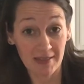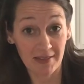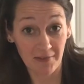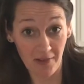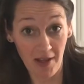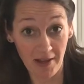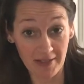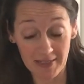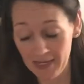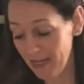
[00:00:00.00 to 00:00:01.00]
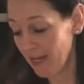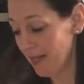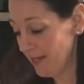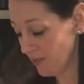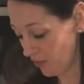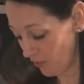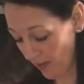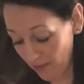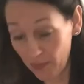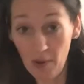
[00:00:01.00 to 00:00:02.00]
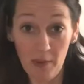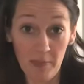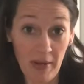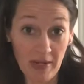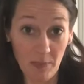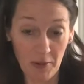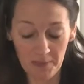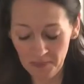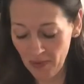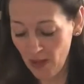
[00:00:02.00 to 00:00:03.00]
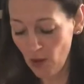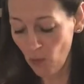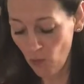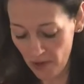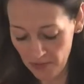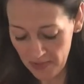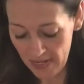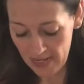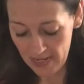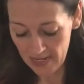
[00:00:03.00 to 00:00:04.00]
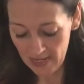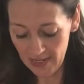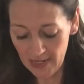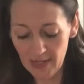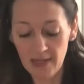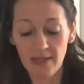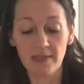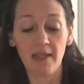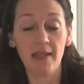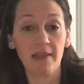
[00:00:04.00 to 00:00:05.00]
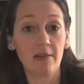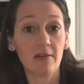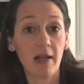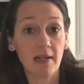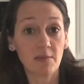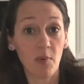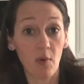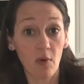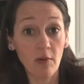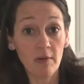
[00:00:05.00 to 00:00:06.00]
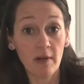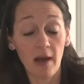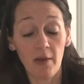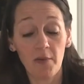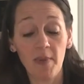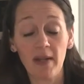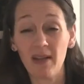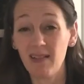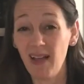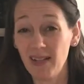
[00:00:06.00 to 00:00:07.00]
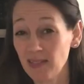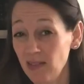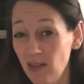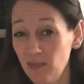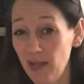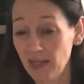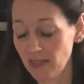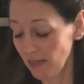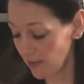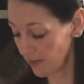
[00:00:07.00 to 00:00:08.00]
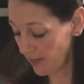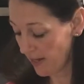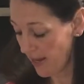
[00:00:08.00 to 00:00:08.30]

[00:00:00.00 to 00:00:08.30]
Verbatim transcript: the flies so you don't have the problem anymore. What you need is a little glass bowl. I would make it glass and not plastic.